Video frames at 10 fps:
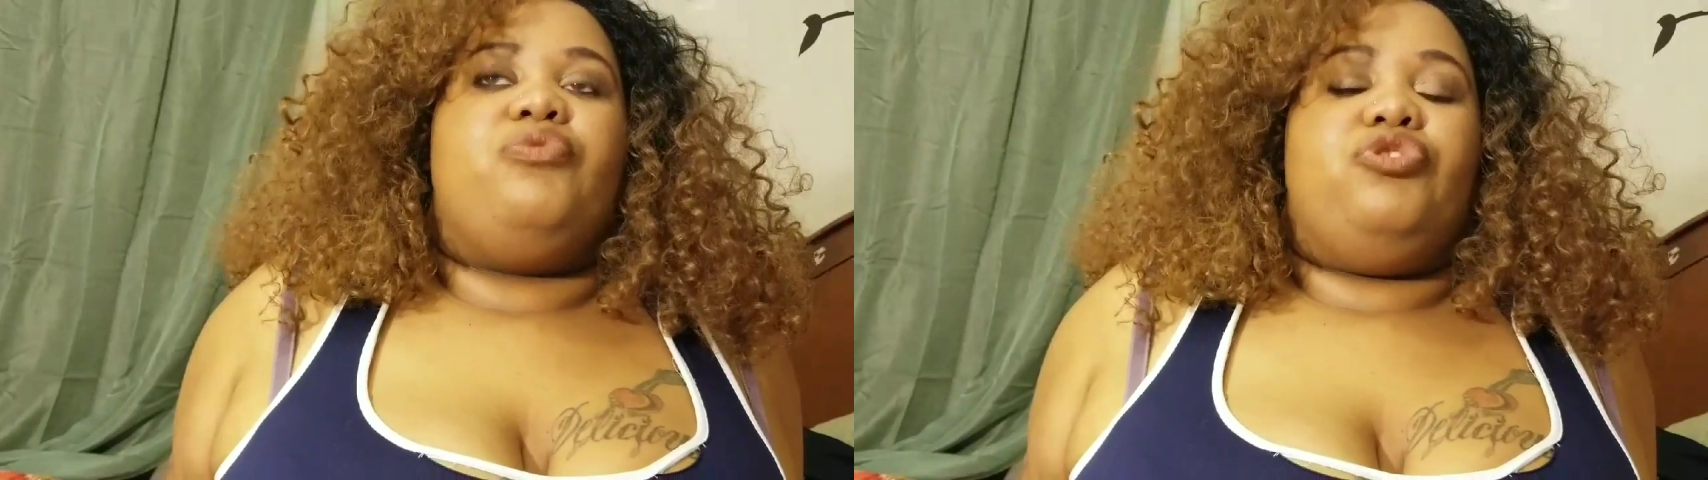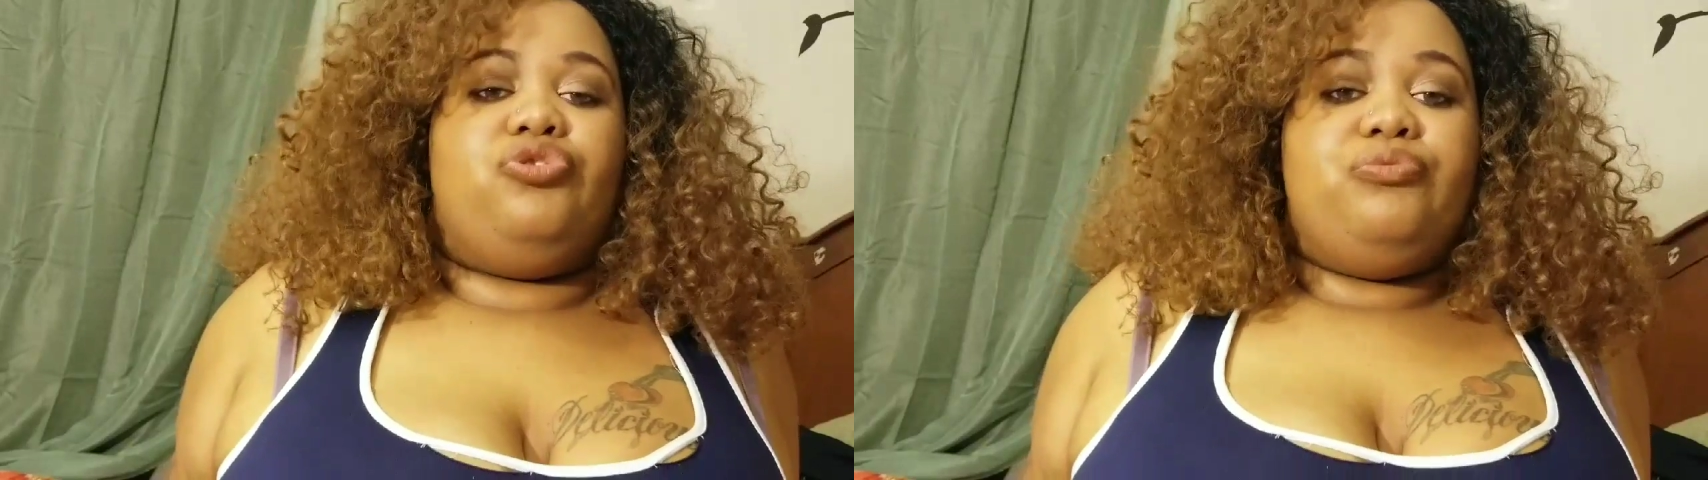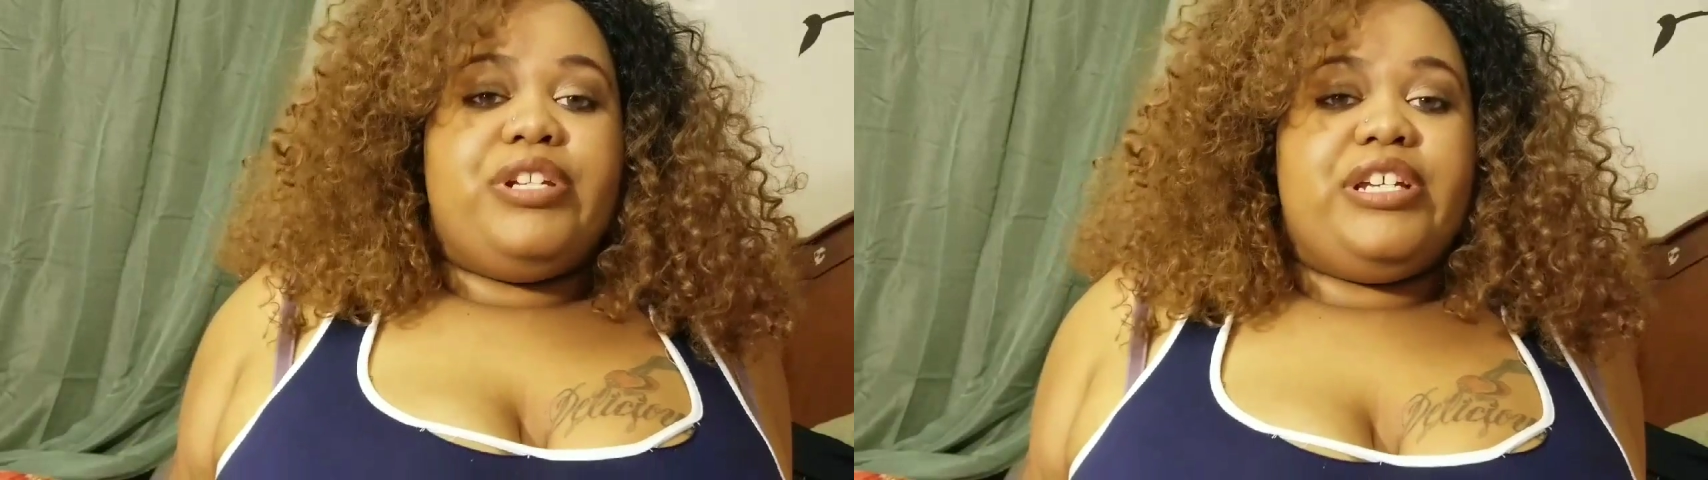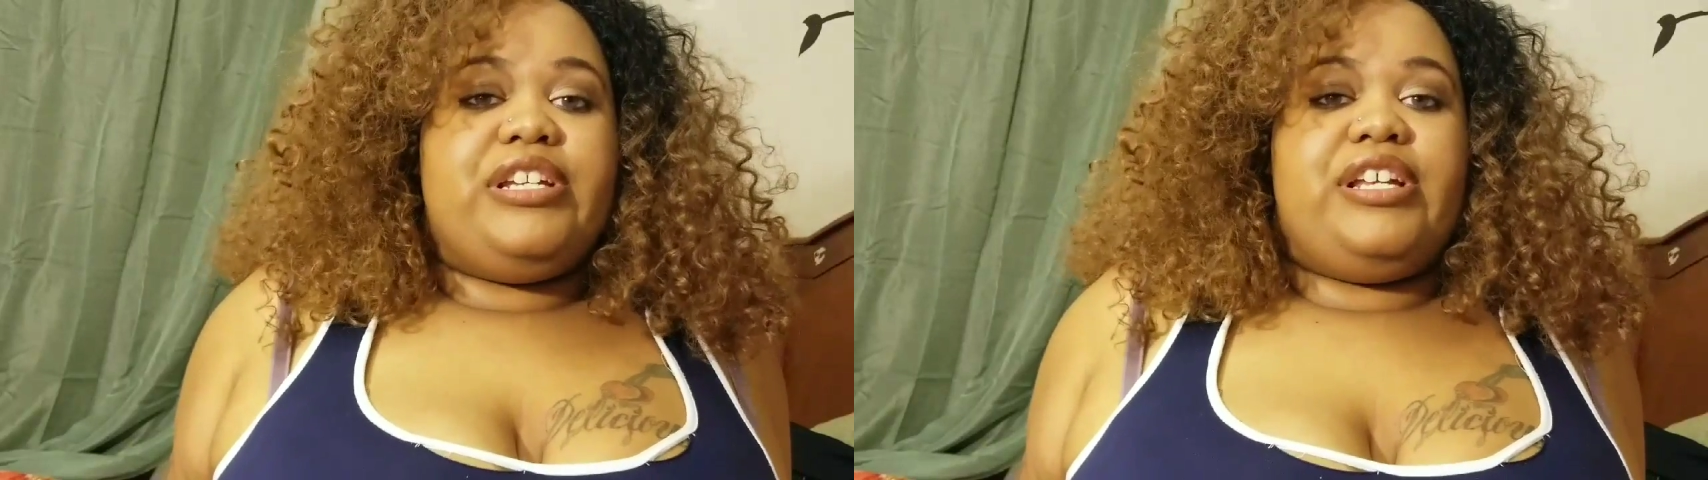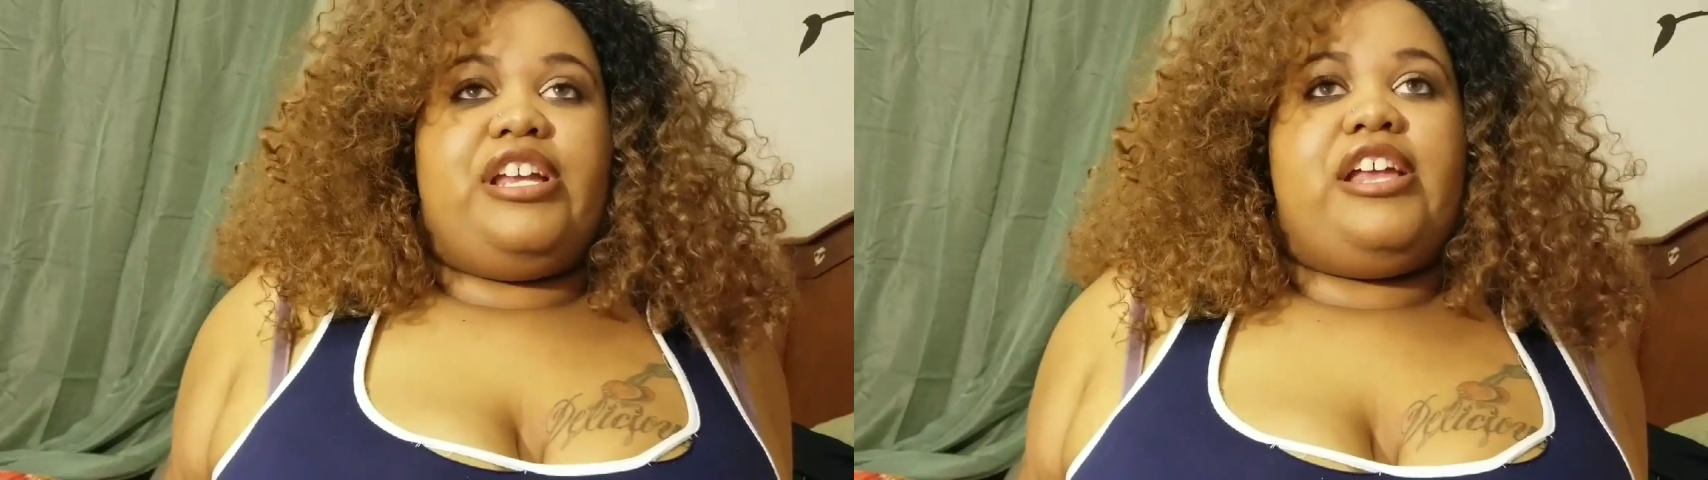What you
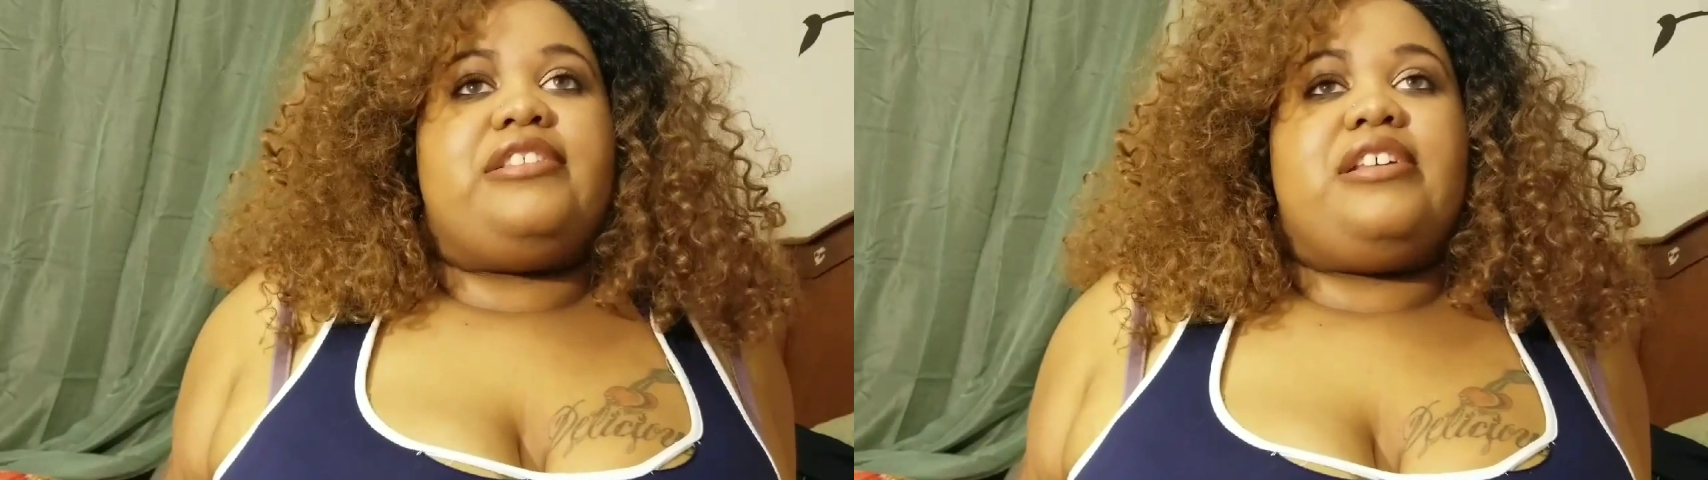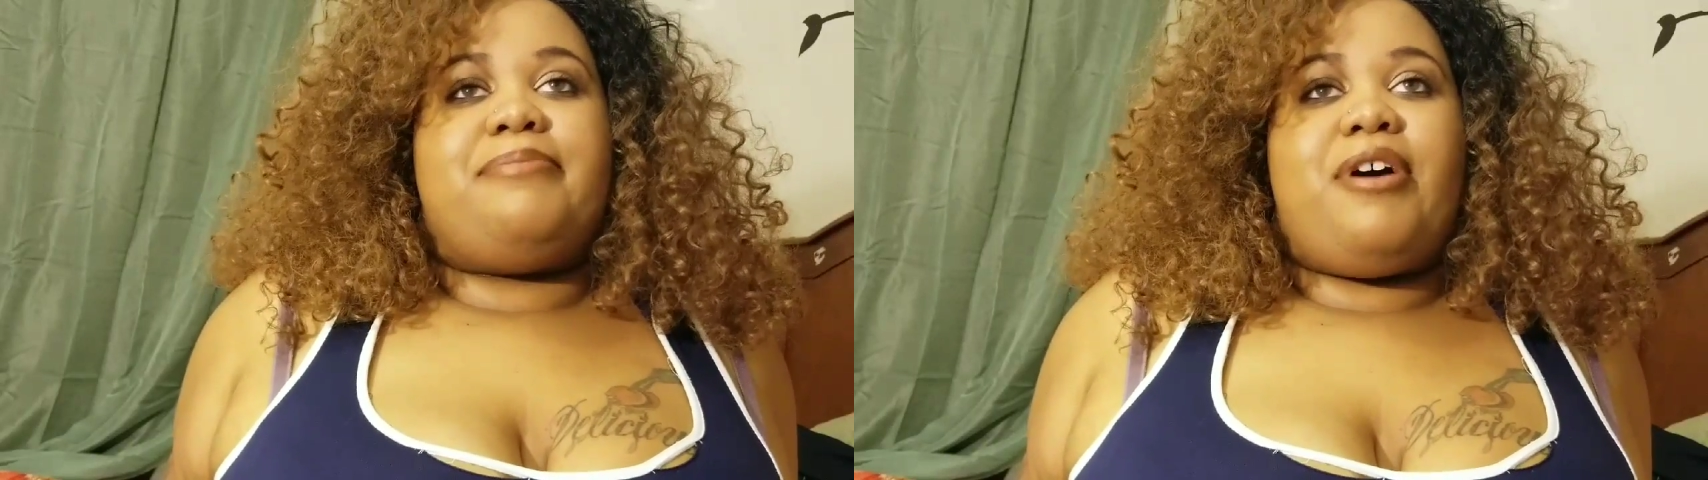need is